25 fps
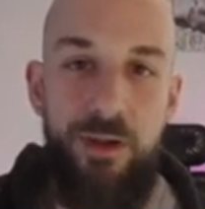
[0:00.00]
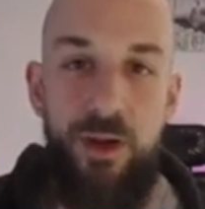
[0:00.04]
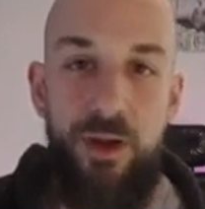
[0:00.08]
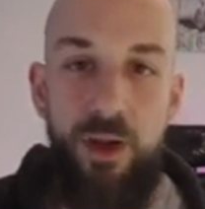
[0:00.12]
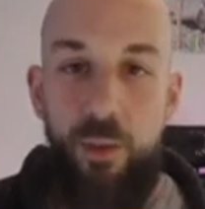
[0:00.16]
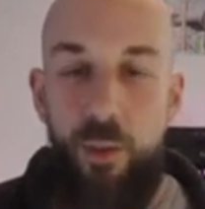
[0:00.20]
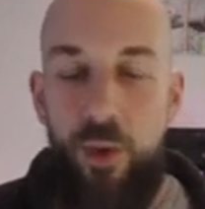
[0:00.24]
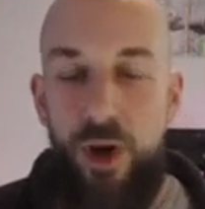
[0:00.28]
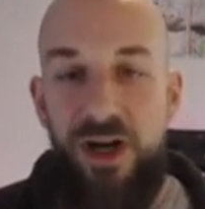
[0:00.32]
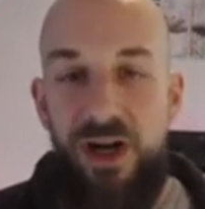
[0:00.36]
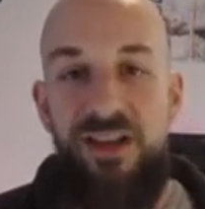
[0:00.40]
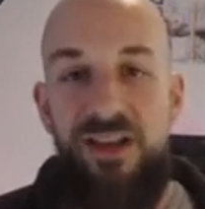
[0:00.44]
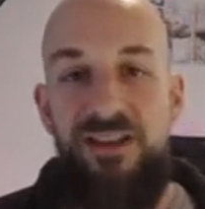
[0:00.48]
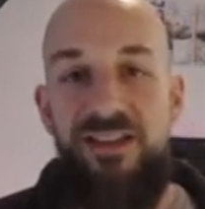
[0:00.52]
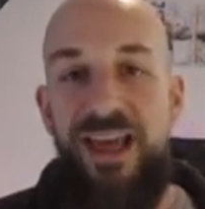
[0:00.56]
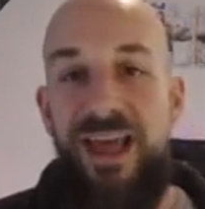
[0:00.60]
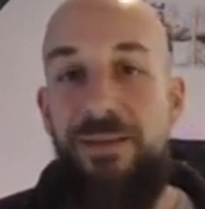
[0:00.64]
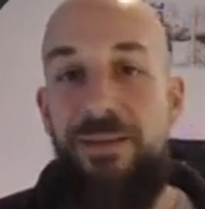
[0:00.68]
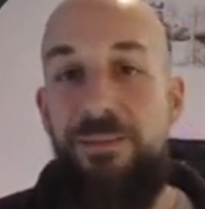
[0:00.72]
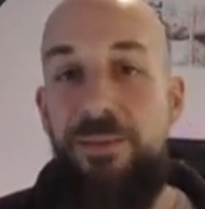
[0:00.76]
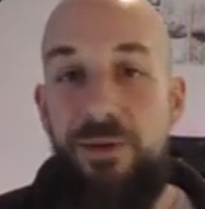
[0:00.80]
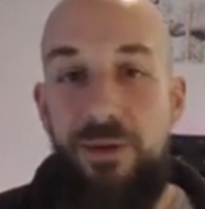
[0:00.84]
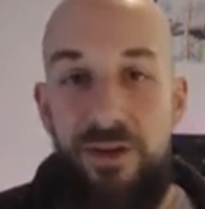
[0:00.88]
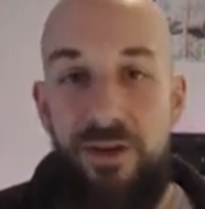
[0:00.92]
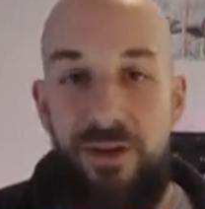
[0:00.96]
One
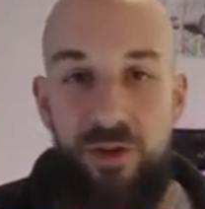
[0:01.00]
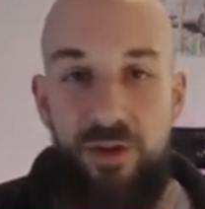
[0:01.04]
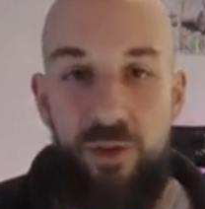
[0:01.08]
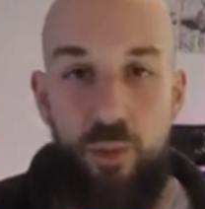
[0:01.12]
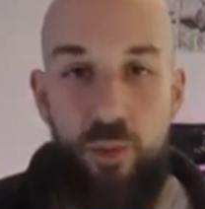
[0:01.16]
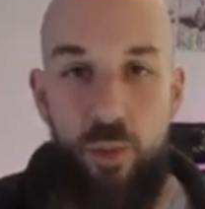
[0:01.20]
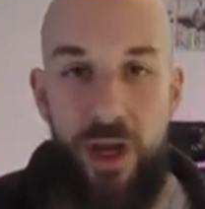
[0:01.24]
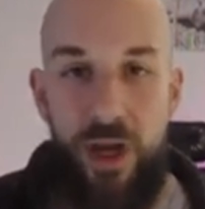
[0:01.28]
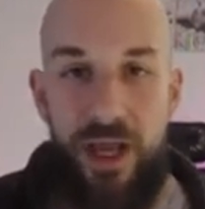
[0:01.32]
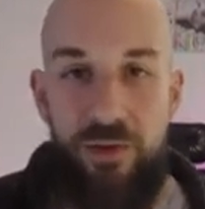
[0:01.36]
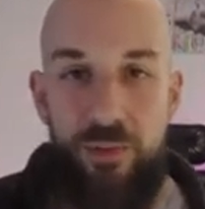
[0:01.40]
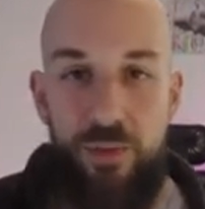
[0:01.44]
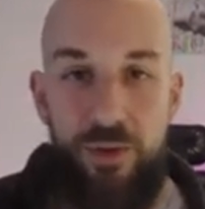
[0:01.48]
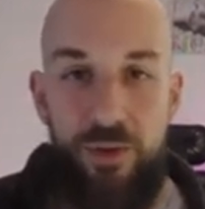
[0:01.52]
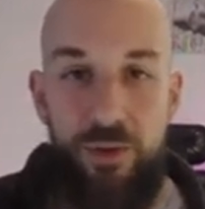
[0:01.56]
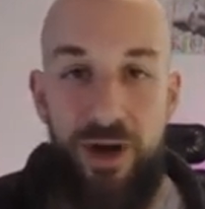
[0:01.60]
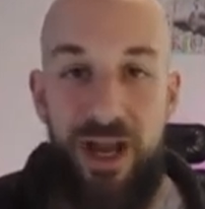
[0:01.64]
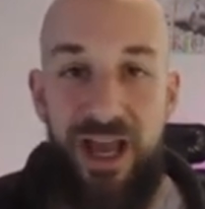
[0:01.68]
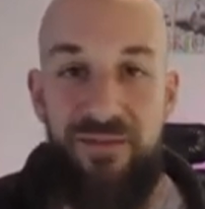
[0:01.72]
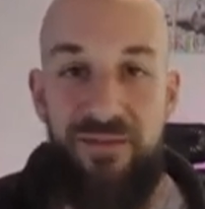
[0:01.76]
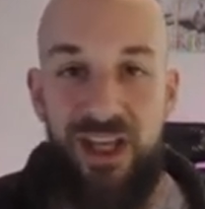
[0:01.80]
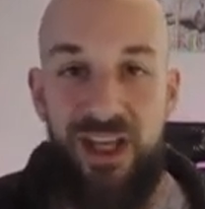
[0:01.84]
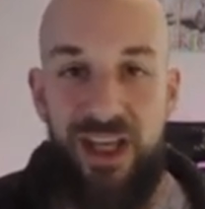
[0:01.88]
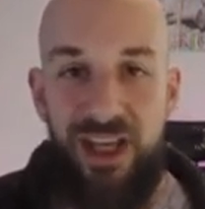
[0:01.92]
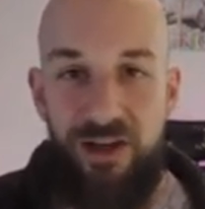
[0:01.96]
example is when we were
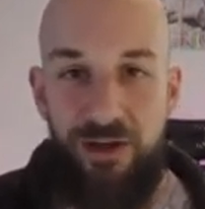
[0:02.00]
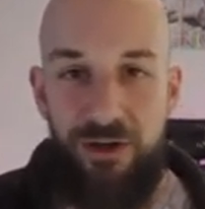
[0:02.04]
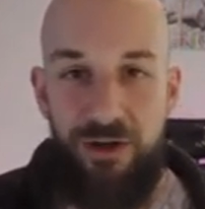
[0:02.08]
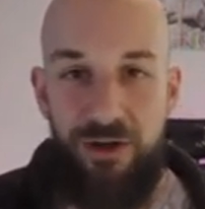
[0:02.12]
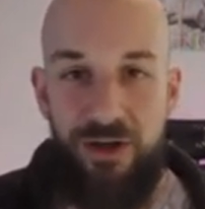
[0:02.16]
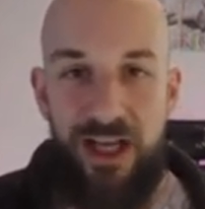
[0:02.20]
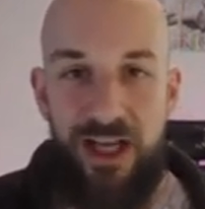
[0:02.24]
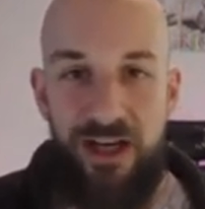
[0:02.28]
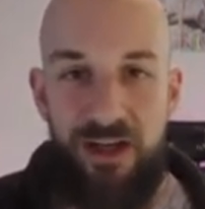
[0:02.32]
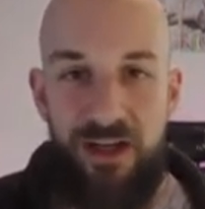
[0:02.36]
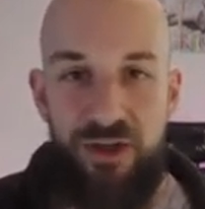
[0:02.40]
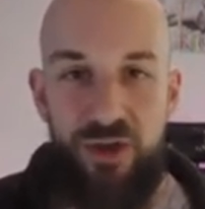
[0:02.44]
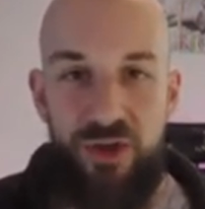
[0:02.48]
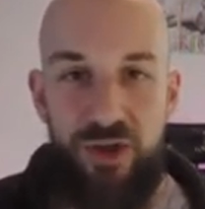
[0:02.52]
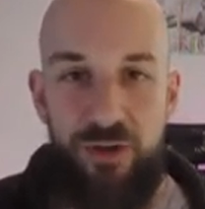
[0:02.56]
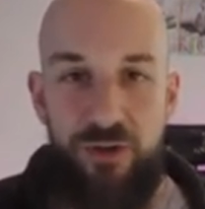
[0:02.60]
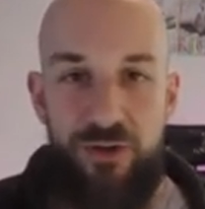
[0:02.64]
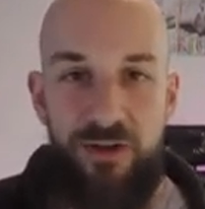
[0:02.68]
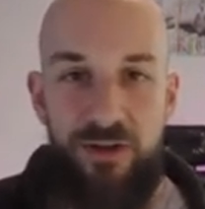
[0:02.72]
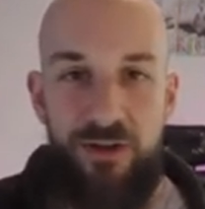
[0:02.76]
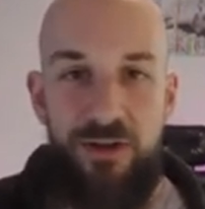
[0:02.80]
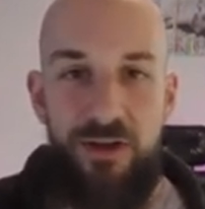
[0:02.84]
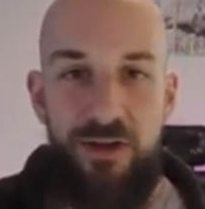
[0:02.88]
having internet issues,